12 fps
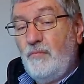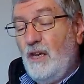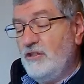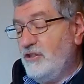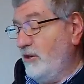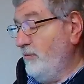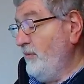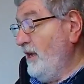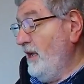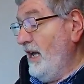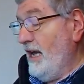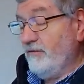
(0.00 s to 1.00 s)
So
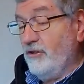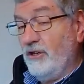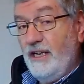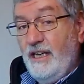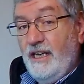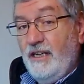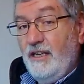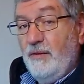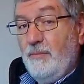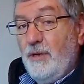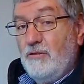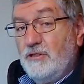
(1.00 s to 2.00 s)
I've got it here in a
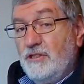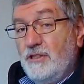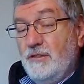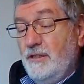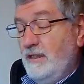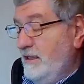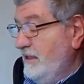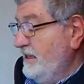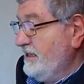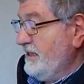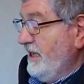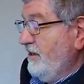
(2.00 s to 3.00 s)
box.
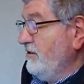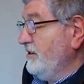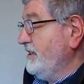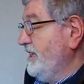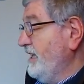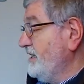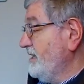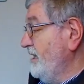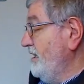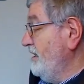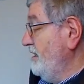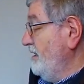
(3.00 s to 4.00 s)
Let's get it on the desk
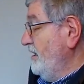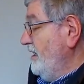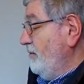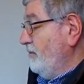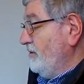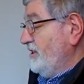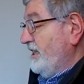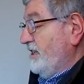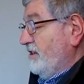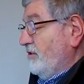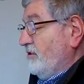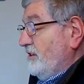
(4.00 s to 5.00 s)
and we'll take
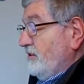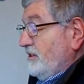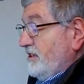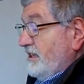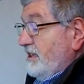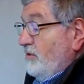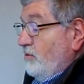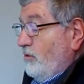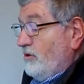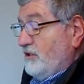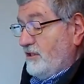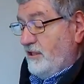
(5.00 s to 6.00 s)
a look at
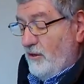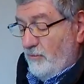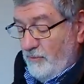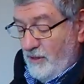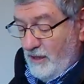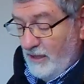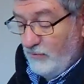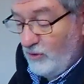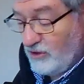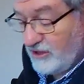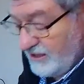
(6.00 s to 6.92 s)
what's come and what's